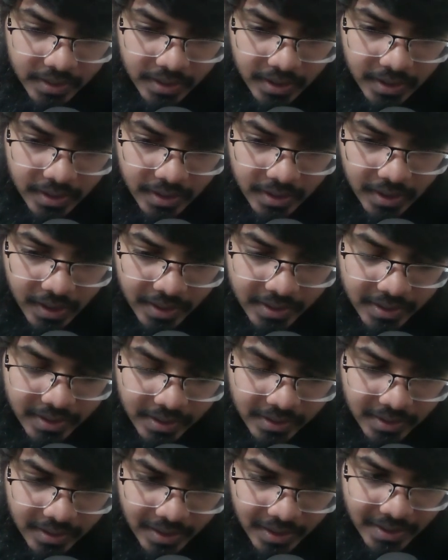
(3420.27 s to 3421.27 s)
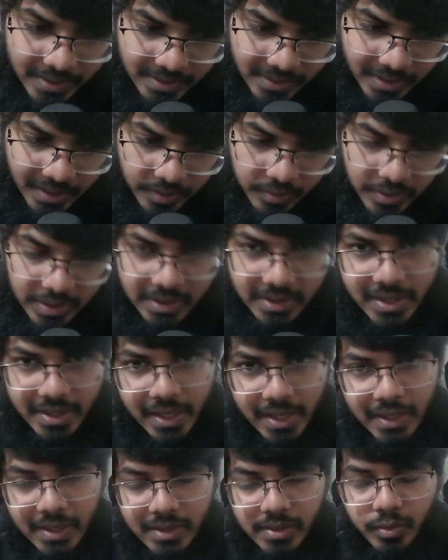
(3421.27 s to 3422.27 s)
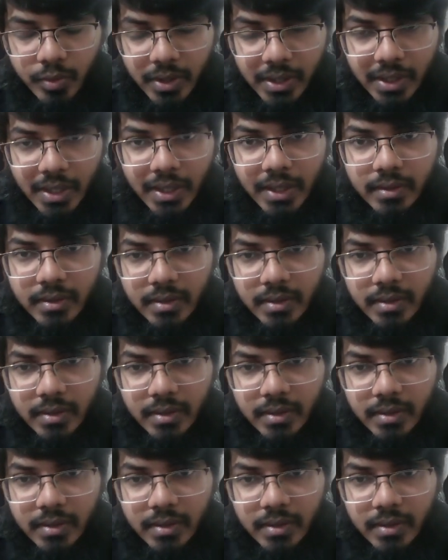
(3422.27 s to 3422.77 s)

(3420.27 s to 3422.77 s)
I think the last thing I want to check is when I